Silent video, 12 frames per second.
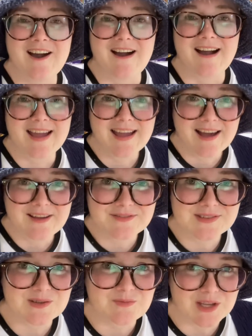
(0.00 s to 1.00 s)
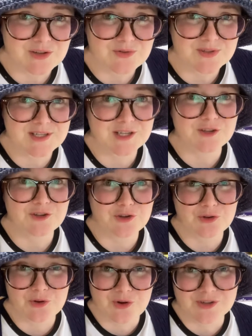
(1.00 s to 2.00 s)
I have some interesting
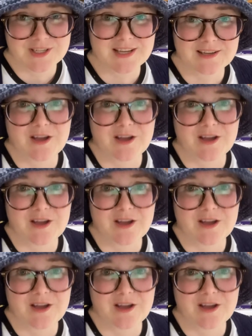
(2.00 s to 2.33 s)
new content